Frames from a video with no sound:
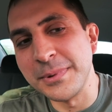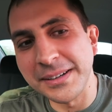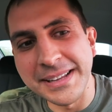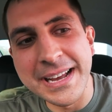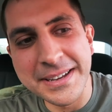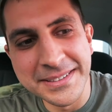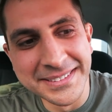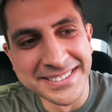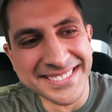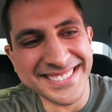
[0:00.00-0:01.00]
what'll what ha happens
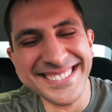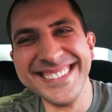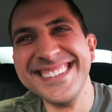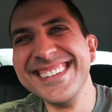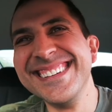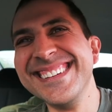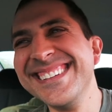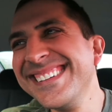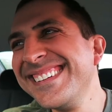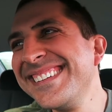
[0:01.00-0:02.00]

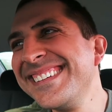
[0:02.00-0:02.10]
now?